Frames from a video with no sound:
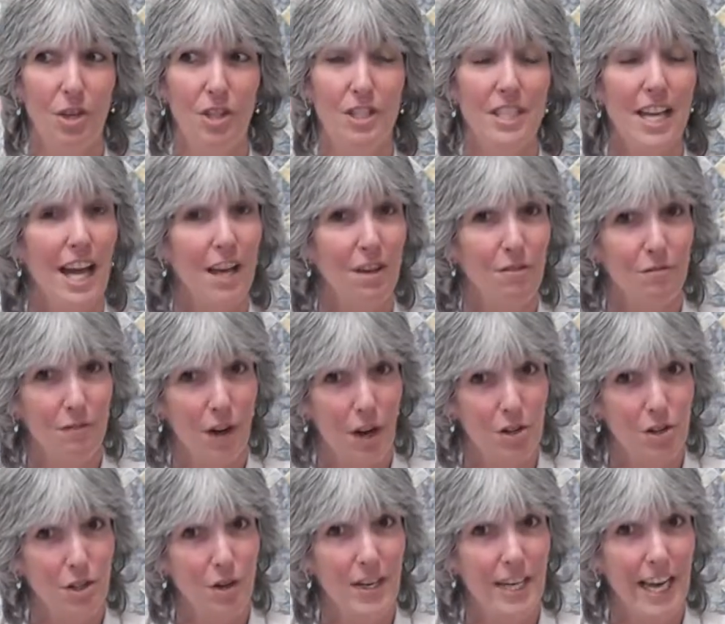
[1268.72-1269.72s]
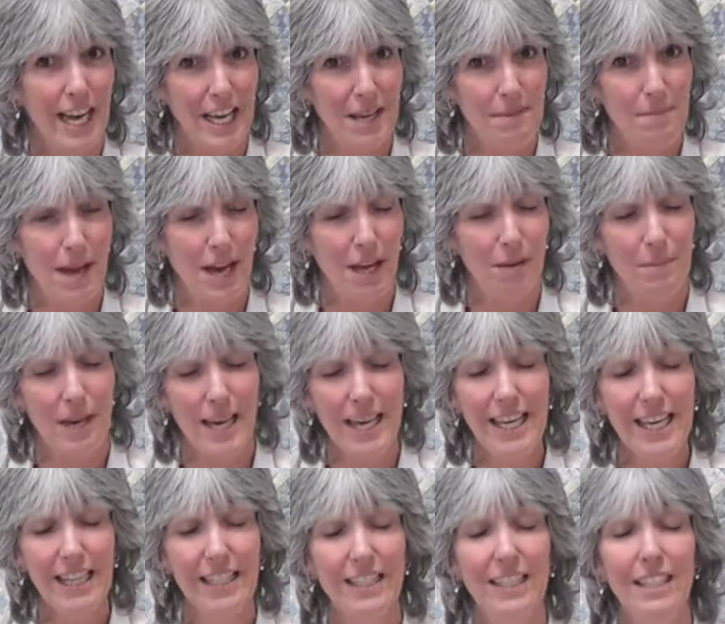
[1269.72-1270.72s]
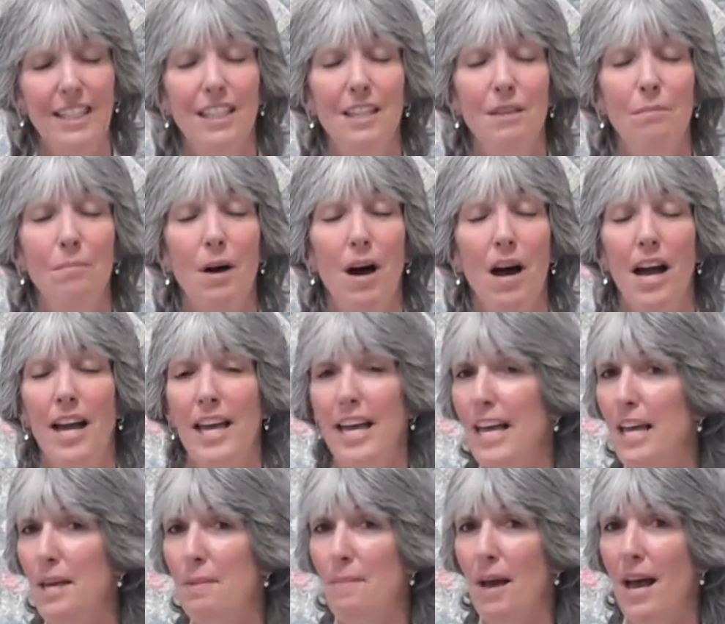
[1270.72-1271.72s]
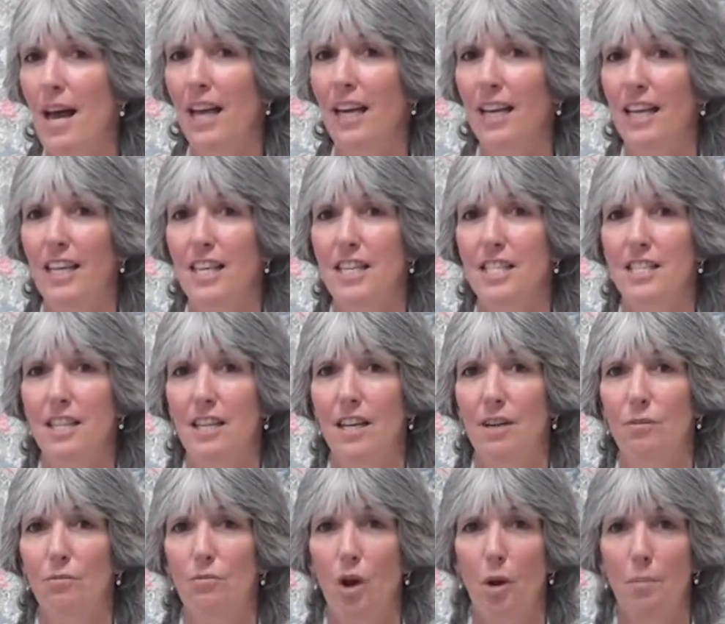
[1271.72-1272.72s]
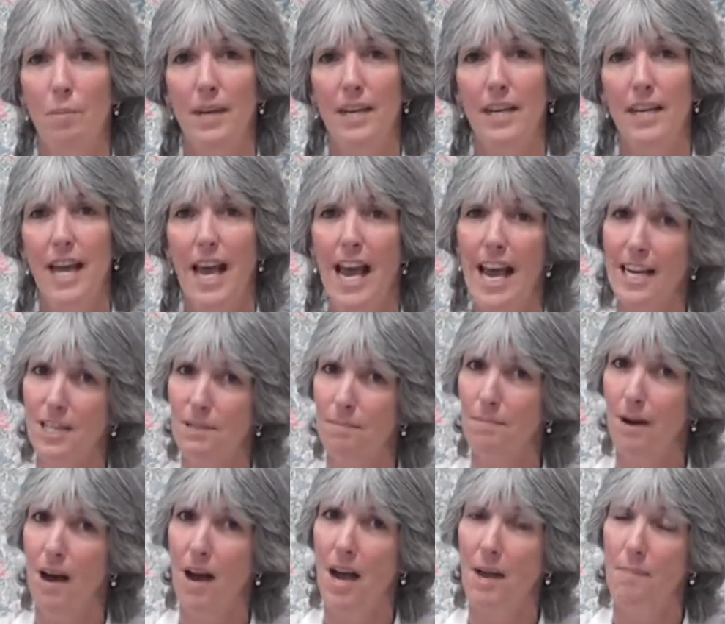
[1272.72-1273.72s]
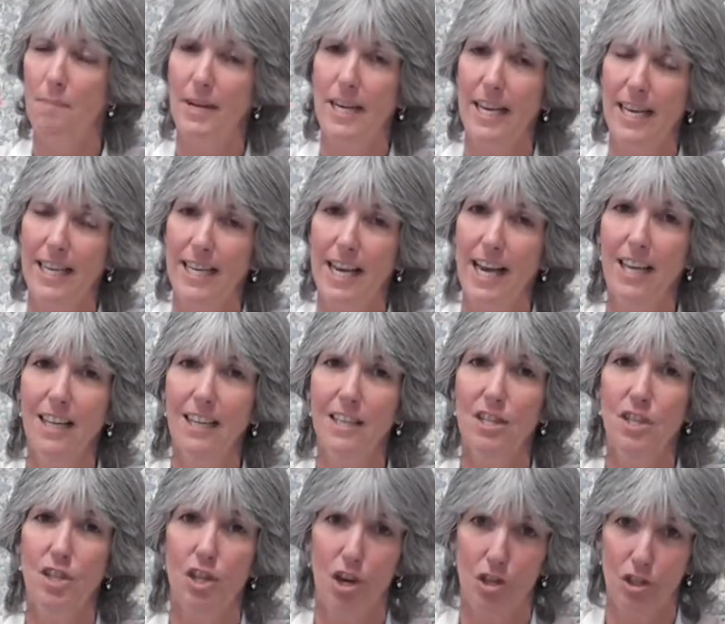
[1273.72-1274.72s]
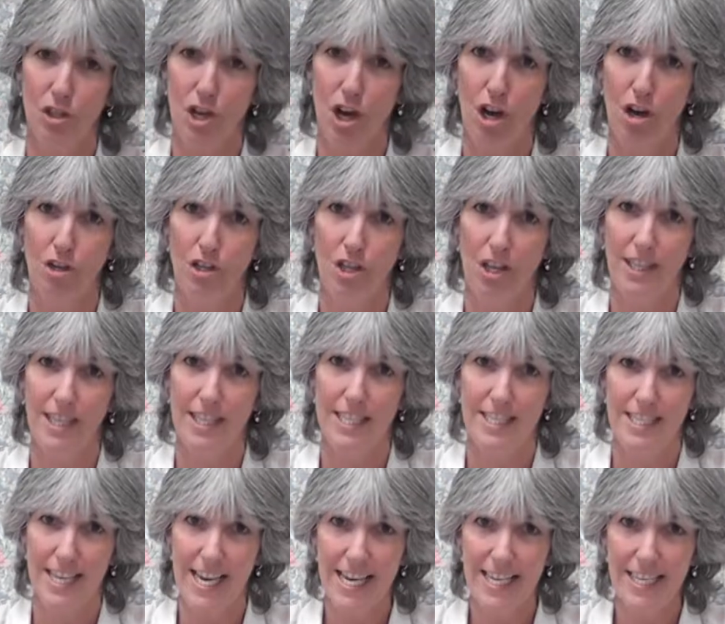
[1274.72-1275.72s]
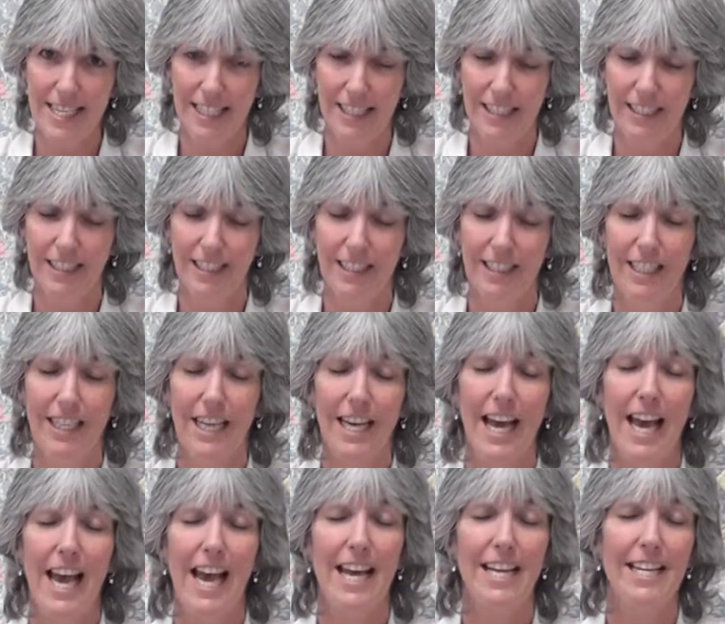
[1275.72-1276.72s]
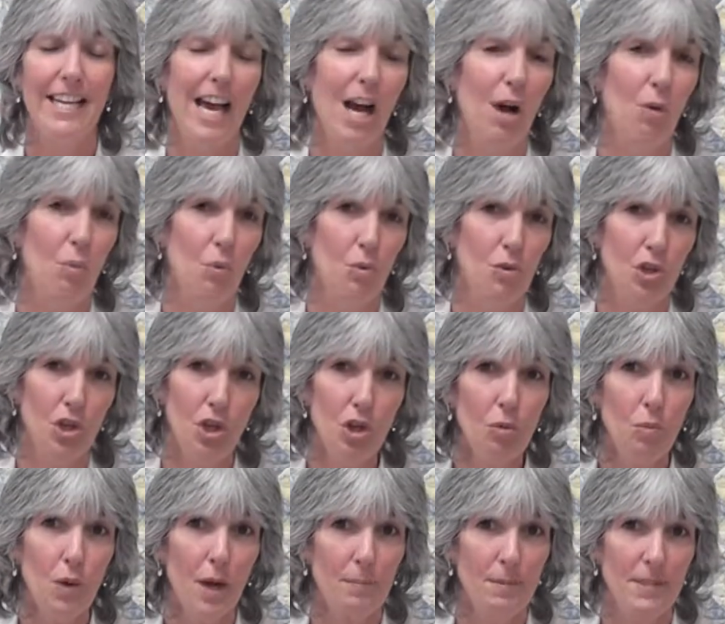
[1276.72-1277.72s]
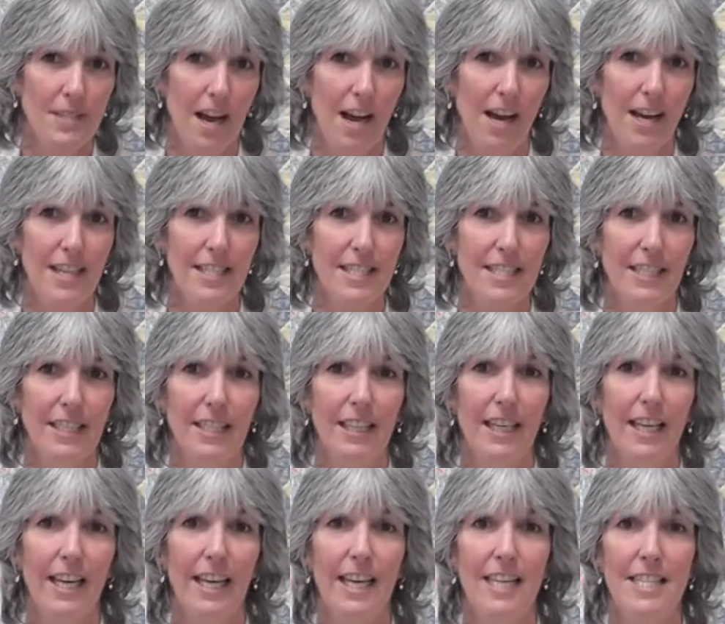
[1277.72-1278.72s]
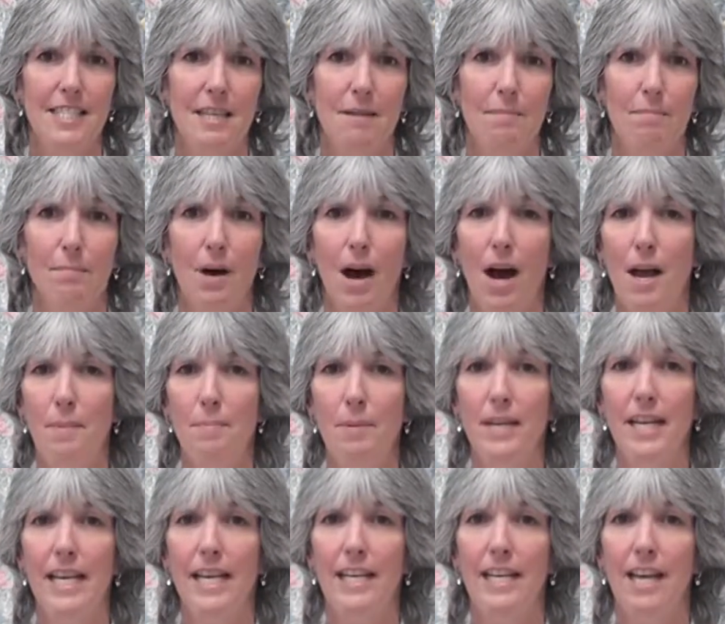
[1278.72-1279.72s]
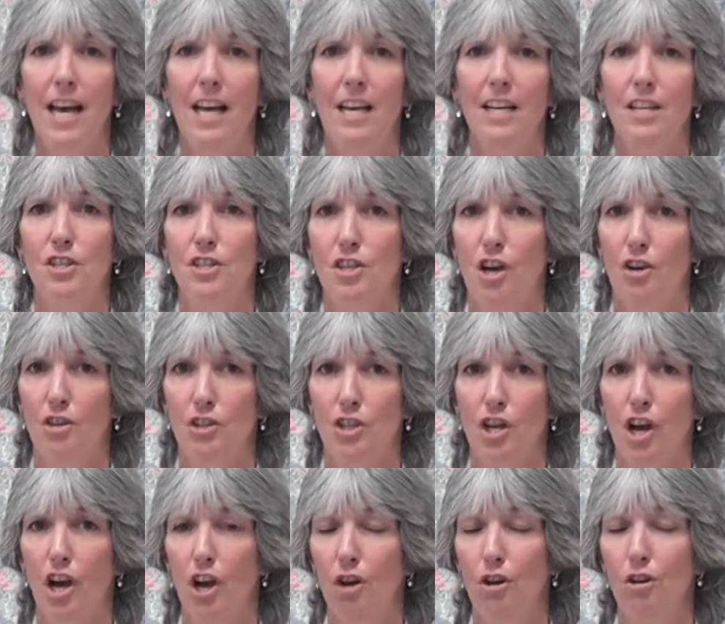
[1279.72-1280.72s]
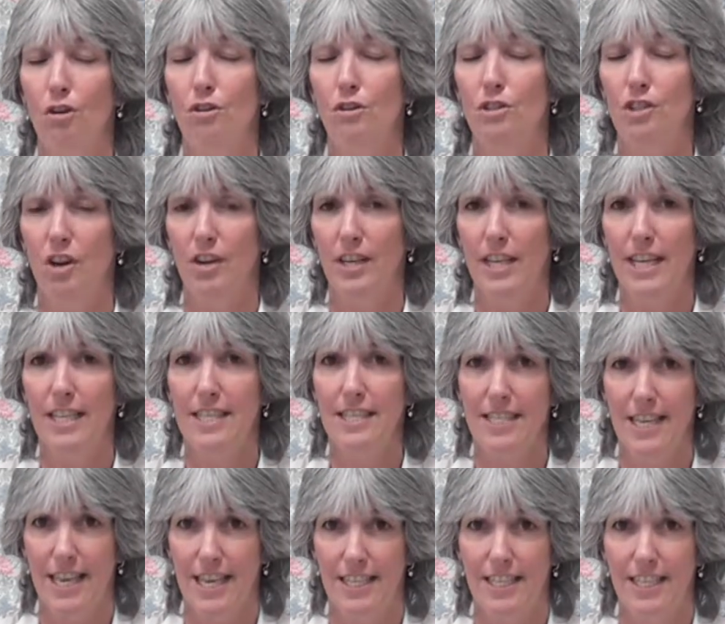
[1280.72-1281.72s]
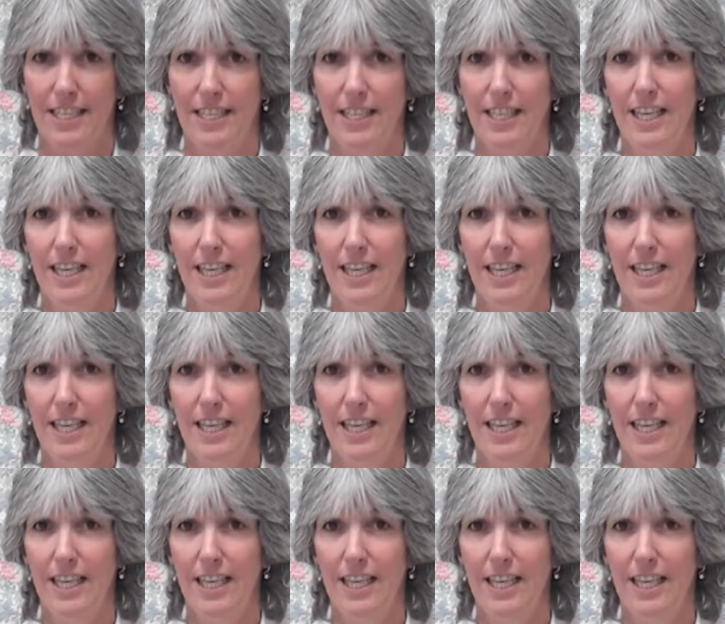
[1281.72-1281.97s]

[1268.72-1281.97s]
take a photo and email me. My email is robin@mybernina.co.nz, and our new website is mybernina.co.nz.